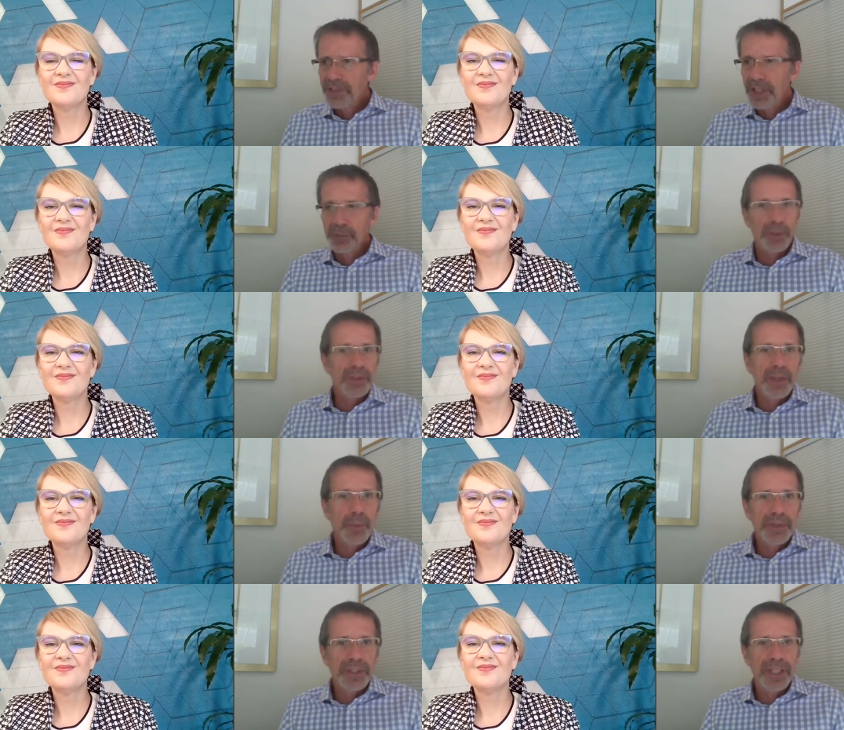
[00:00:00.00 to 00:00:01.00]
Speaker 1: just because they
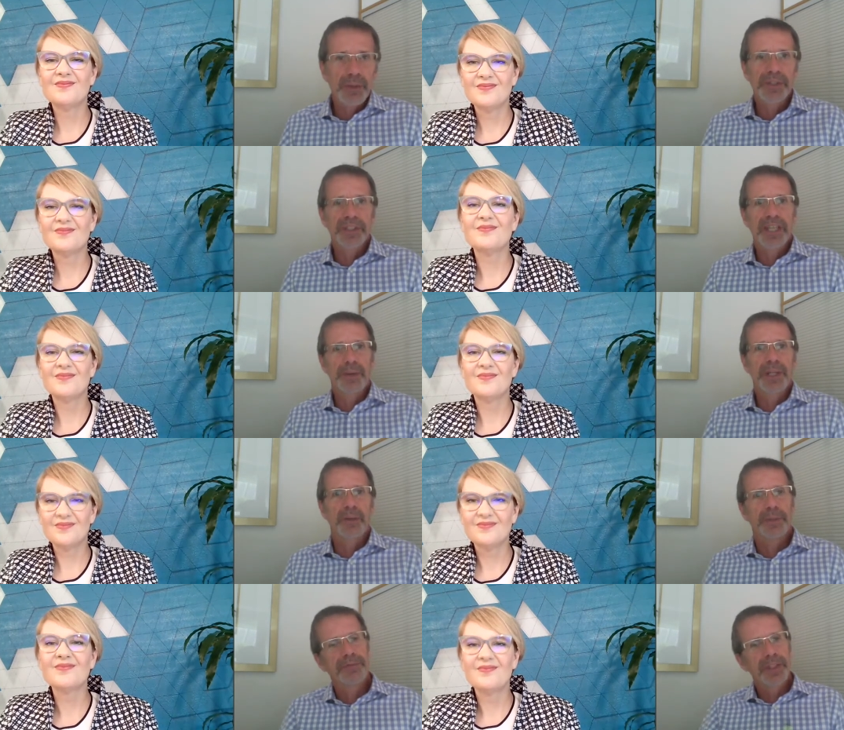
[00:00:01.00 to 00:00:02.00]
want to know what's going on.
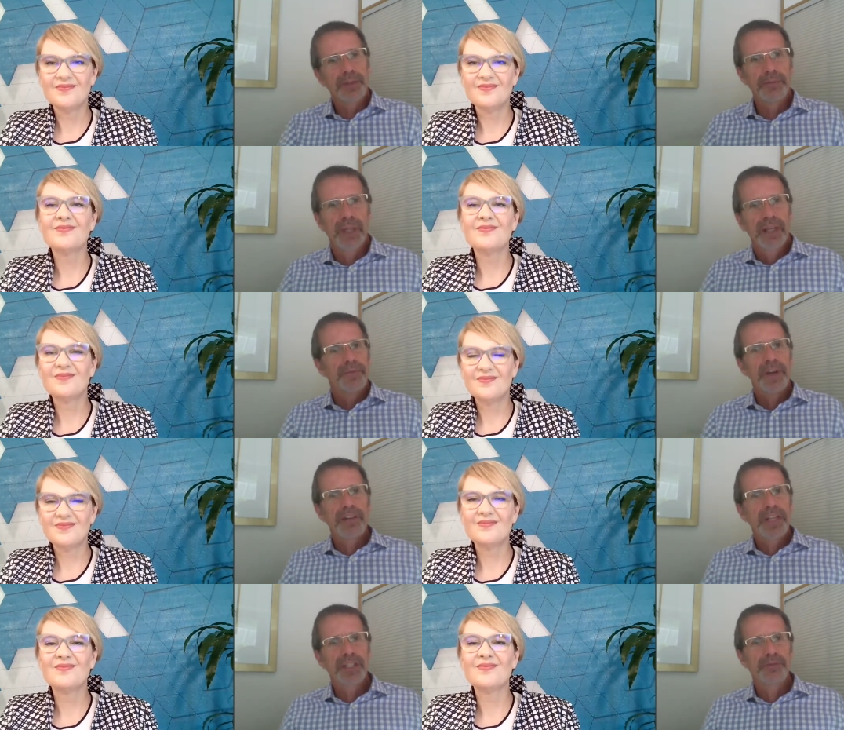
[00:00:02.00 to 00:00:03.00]
But two
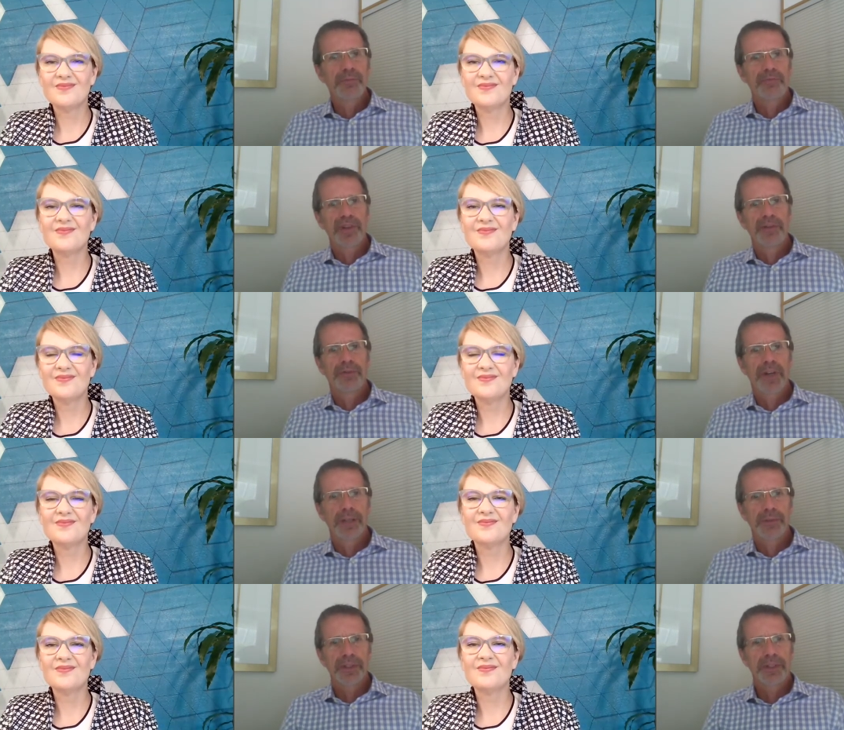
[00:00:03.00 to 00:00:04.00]
very different
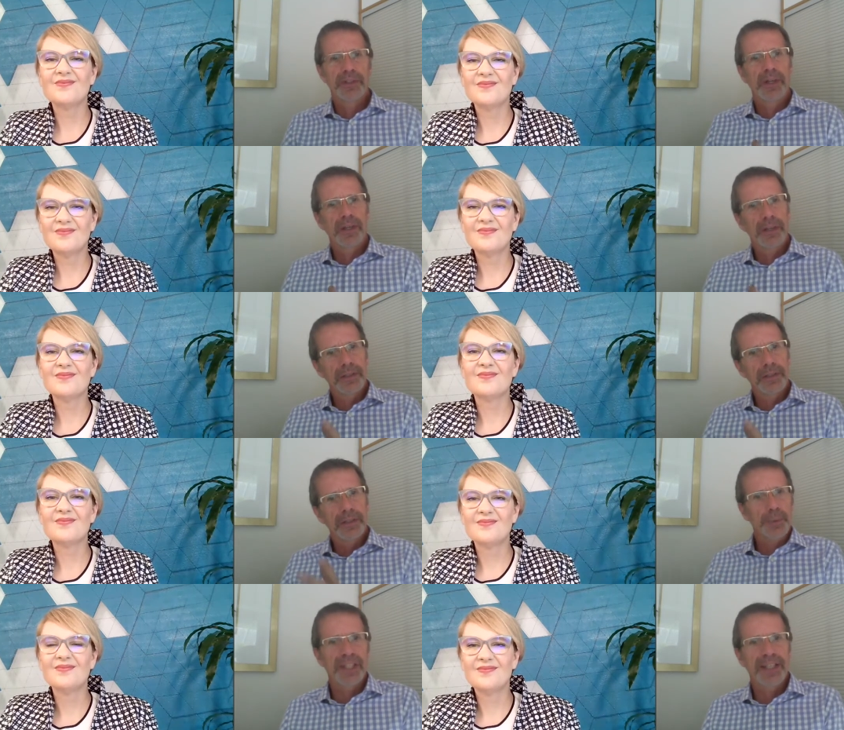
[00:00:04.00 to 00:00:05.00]
profiles. And on, on
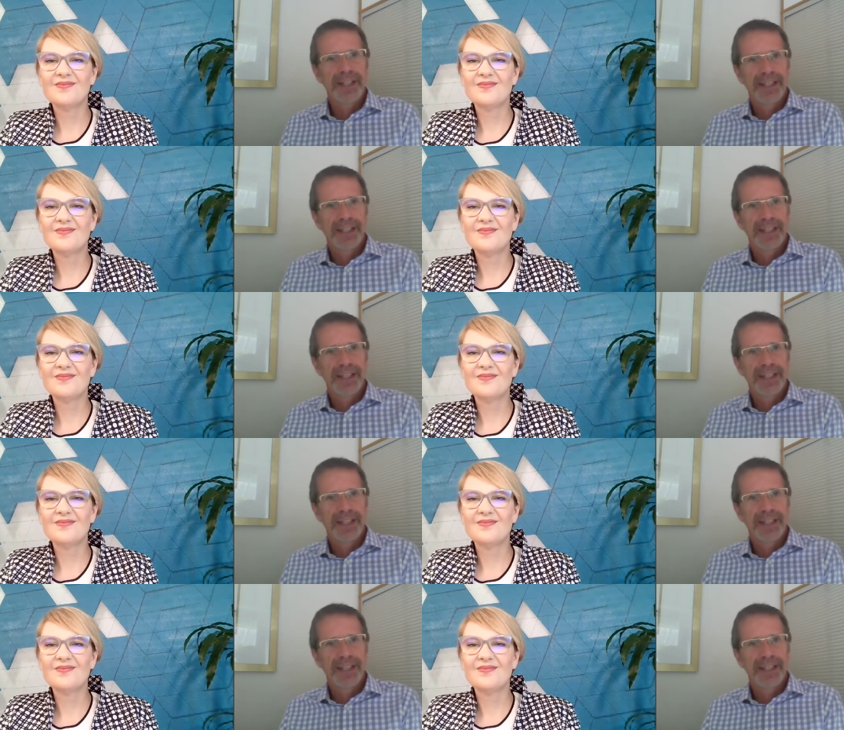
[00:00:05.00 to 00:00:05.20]
Twitter,